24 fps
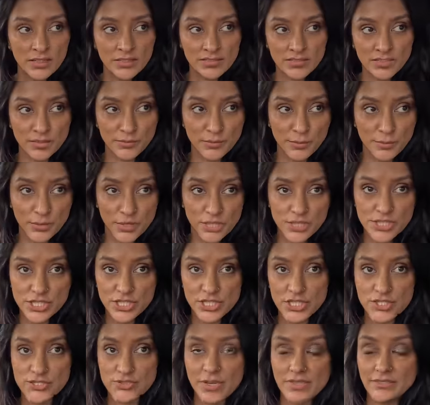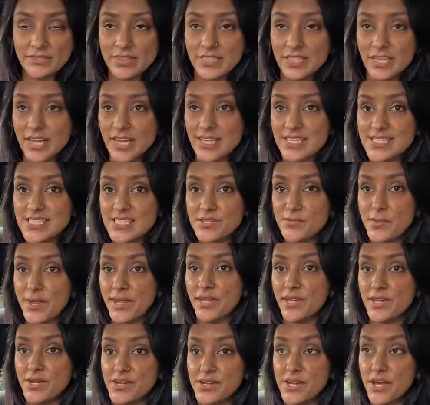So I'm approaching the traffic lights to
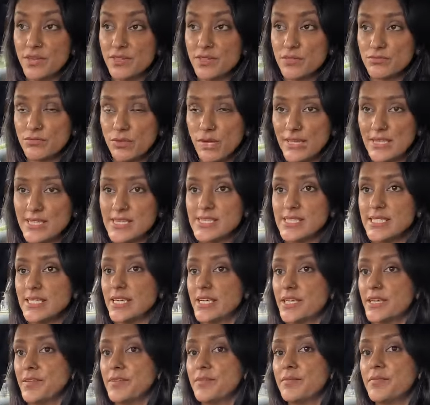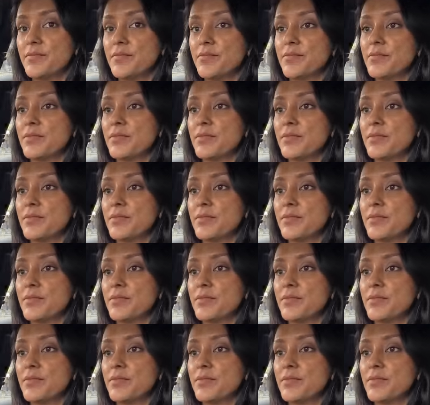make another right turn.